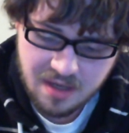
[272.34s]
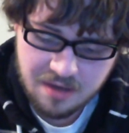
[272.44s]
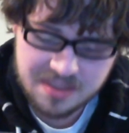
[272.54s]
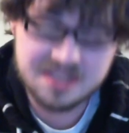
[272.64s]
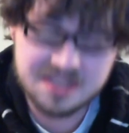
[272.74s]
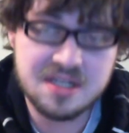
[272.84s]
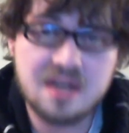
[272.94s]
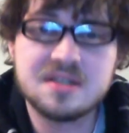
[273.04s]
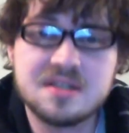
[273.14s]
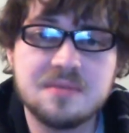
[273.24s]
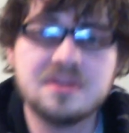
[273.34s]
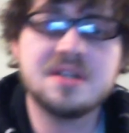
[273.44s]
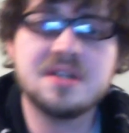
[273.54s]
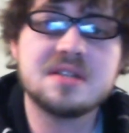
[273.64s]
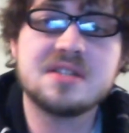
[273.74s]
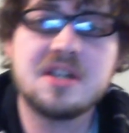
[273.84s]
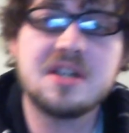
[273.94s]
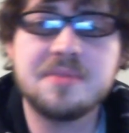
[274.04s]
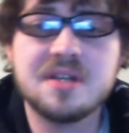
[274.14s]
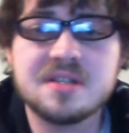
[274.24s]
It sucks. It really does
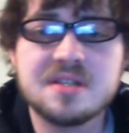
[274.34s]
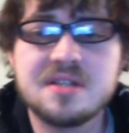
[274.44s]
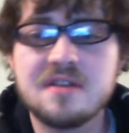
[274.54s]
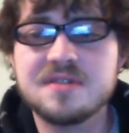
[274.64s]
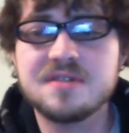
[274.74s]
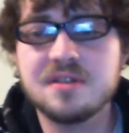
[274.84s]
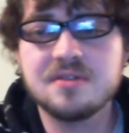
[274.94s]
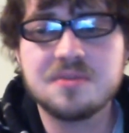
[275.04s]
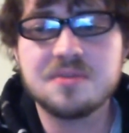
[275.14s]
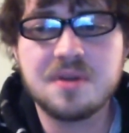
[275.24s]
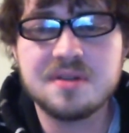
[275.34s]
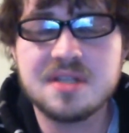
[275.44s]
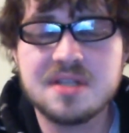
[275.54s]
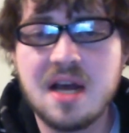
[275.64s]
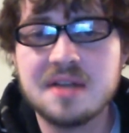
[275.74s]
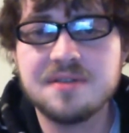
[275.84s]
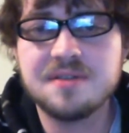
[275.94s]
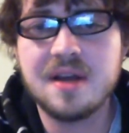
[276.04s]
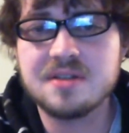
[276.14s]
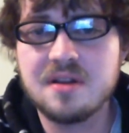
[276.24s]
suck, because Dolph Ziggler is one of these guys who
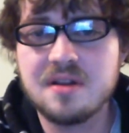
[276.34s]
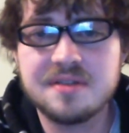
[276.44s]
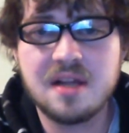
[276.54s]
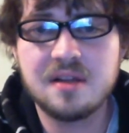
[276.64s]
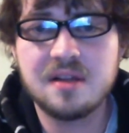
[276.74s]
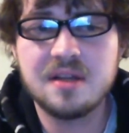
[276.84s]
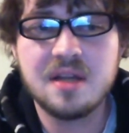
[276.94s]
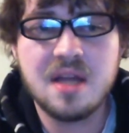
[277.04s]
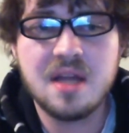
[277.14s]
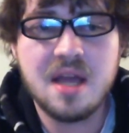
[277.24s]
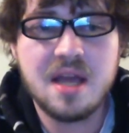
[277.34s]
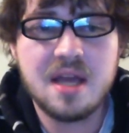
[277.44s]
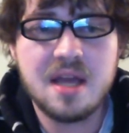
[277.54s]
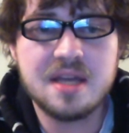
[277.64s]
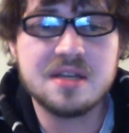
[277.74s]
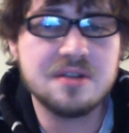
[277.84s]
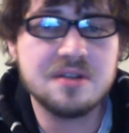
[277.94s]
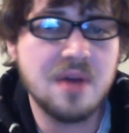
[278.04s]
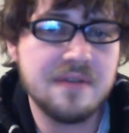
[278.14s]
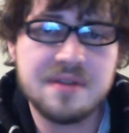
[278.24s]
has all the talent. He can
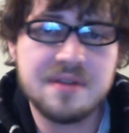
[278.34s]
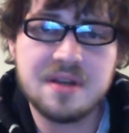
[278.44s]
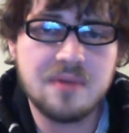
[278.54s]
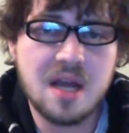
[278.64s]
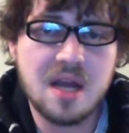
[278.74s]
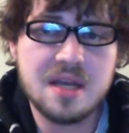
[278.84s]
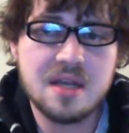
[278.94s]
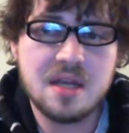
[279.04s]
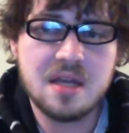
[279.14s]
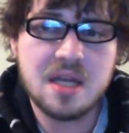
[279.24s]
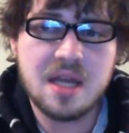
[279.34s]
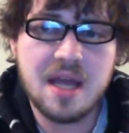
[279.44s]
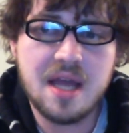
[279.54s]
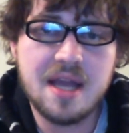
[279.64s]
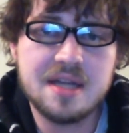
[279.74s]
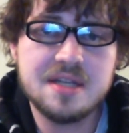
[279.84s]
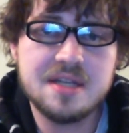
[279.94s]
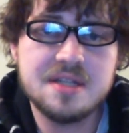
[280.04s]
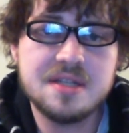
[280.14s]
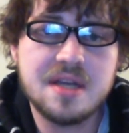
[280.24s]
do everything right, and
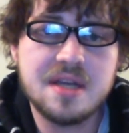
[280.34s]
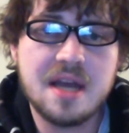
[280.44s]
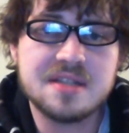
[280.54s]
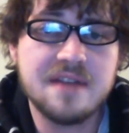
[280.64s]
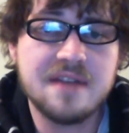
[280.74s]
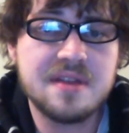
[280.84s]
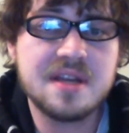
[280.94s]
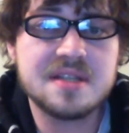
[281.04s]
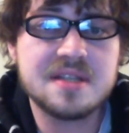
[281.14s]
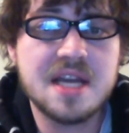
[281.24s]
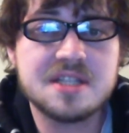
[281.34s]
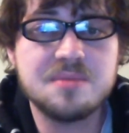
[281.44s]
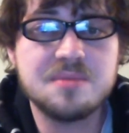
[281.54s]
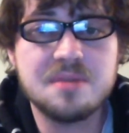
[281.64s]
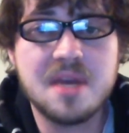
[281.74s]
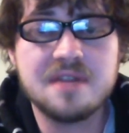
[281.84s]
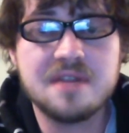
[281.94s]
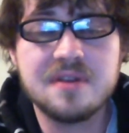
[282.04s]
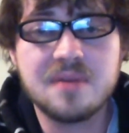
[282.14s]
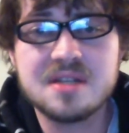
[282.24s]
he has everything it takes to be a main
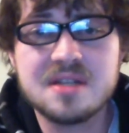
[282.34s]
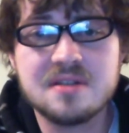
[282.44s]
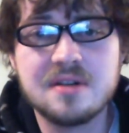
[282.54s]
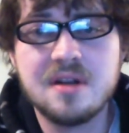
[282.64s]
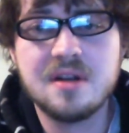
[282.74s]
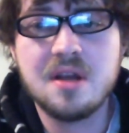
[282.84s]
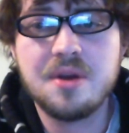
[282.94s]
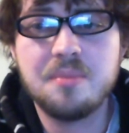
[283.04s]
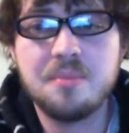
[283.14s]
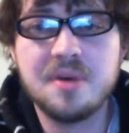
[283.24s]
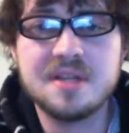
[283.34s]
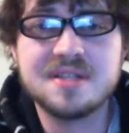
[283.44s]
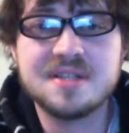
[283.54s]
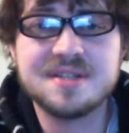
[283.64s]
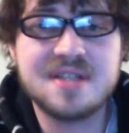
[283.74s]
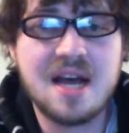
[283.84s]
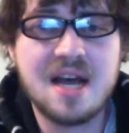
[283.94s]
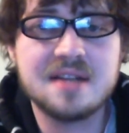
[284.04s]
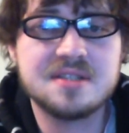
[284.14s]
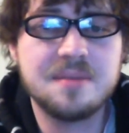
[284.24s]
event wrestler, but it's his size.